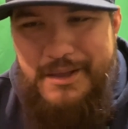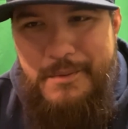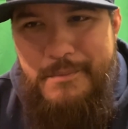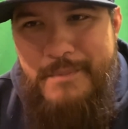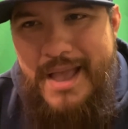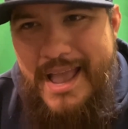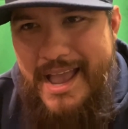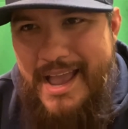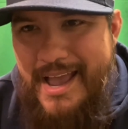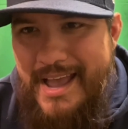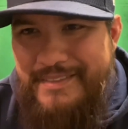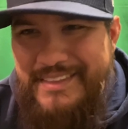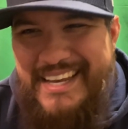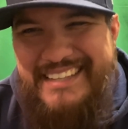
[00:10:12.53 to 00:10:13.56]

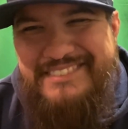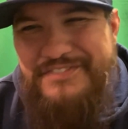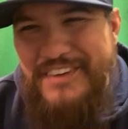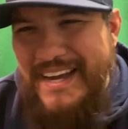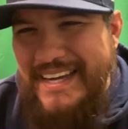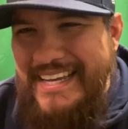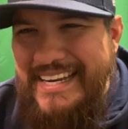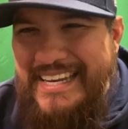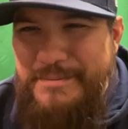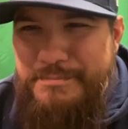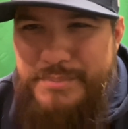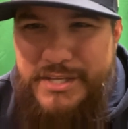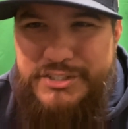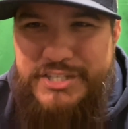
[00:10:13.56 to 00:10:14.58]
Man, these
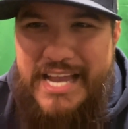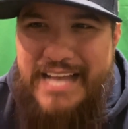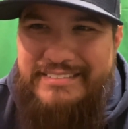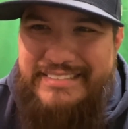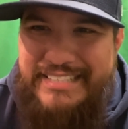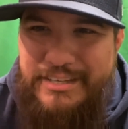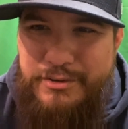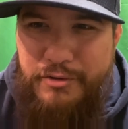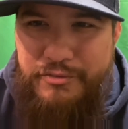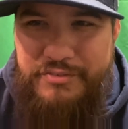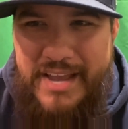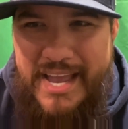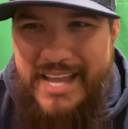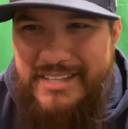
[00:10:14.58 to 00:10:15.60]
fucking bitch-ass Eagle
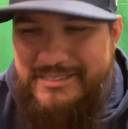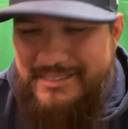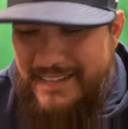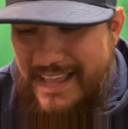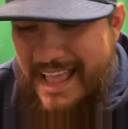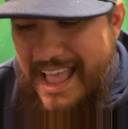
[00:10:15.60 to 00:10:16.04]
fans